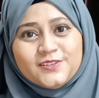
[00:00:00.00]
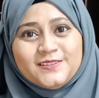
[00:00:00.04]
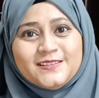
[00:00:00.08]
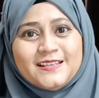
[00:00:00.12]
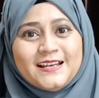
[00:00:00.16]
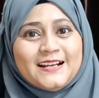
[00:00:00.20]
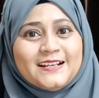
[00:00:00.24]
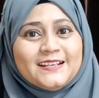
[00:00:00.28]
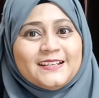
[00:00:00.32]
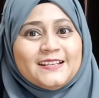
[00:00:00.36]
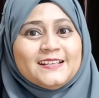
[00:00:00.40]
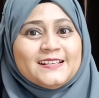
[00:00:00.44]

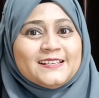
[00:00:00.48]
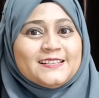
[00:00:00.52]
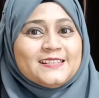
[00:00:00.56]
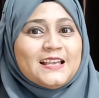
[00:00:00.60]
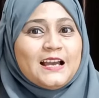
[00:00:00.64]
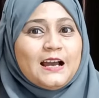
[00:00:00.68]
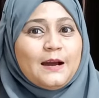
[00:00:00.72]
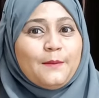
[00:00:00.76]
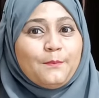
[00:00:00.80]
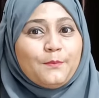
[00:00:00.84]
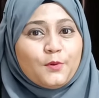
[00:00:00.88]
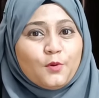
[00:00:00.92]
That is
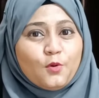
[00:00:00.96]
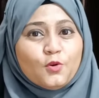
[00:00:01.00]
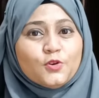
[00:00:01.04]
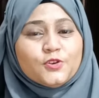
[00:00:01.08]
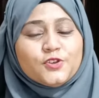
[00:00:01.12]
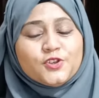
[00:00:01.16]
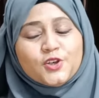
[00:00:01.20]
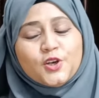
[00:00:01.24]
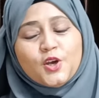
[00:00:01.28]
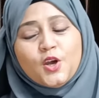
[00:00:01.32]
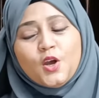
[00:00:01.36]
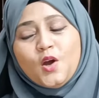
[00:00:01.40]
the
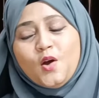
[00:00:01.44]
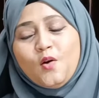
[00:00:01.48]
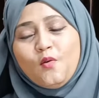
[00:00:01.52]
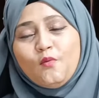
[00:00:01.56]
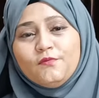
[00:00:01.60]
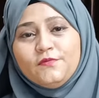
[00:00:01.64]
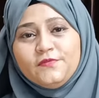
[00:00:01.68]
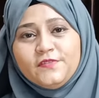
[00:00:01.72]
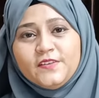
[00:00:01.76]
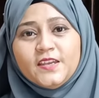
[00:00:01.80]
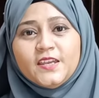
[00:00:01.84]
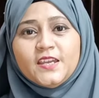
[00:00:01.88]
approach
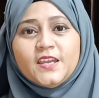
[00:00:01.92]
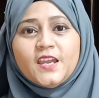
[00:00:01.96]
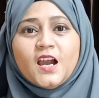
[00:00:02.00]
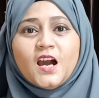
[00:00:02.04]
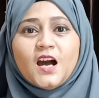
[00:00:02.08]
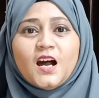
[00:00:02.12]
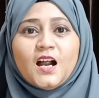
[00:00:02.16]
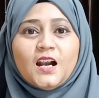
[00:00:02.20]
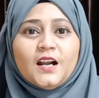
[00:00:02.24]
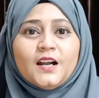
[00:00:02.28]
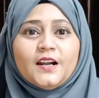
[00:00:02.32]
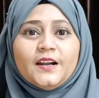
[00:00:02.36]
we
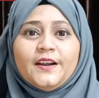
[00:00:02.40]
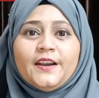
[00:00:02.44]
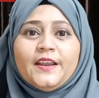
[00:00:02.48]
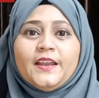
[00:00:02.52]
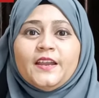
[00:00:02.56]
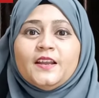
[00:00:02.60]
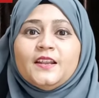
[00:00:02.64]
are